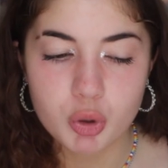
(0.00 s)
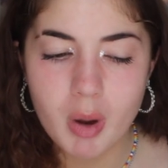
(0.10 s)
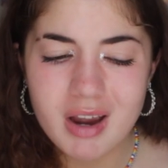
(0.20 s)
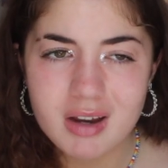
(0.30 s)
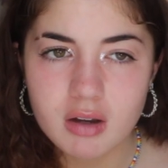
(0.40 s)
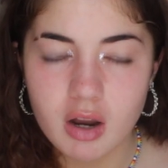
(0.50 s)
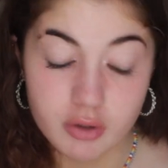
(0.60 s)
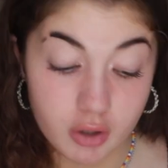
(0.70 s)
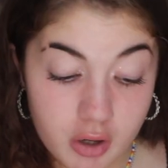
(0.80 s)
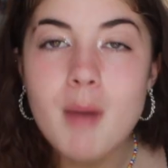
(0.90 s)
Do I? I
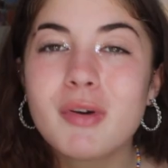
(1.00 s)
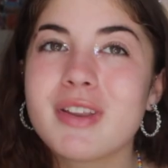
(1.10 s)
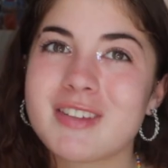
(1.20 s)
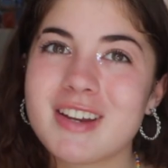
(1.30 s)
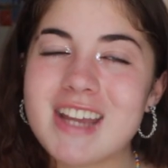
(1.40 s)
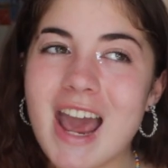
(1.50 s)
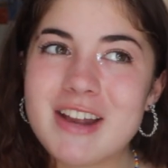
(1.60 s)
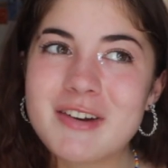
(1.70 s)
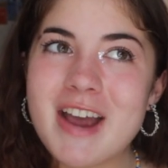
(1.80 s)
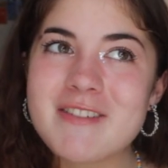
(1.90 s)
don't know. I bought this hoodie
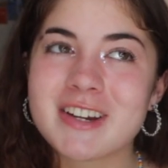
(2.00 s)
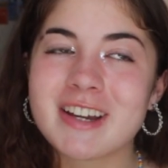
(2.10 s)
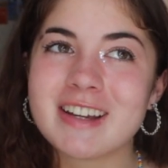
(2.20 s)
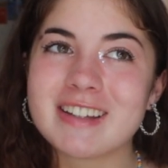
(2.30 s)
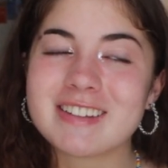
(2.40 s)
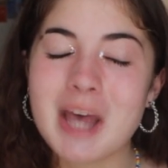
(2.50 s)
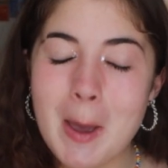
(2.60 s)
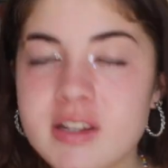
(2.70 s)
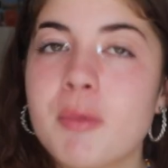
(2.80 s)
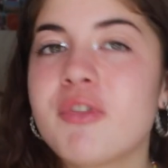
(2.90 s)
anyway because
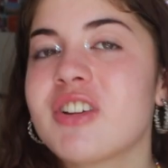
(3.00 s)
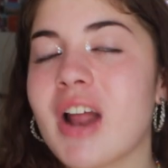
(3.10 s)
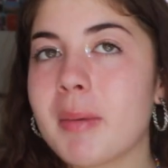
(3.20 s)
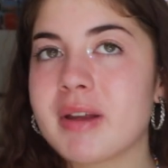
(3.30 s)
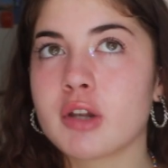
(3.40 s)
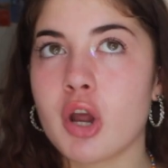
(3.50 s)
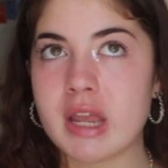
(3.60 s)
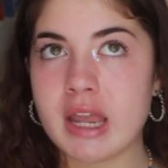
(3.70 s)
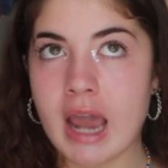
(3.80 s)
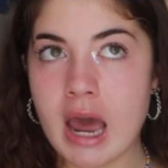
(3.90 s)
Timothée Chalamet's
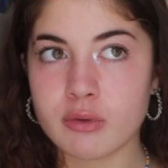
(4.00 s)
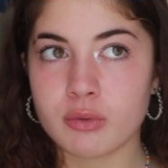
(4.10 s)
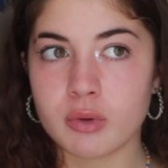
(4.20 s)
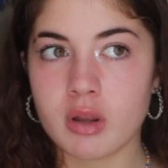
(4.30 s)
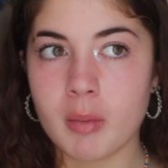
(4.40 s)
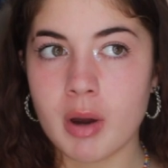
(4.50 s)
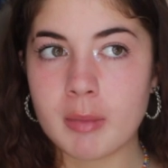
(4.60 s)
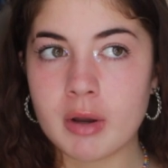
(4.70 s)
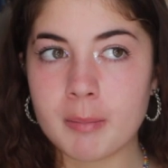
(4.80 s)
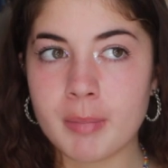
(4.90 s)
low-key cancelled at the
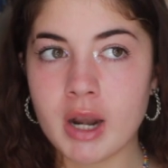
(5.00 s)
moment,